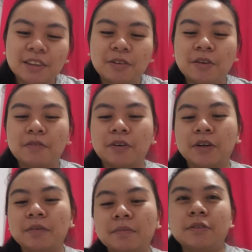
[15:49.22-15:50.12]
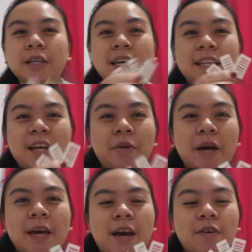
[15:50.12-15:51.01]
3, 4. So, ayan. Now,
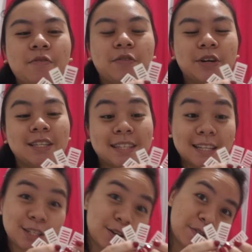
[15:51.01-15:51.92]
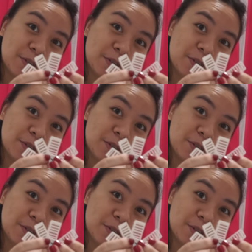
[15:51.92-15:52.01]
I have 4 sets of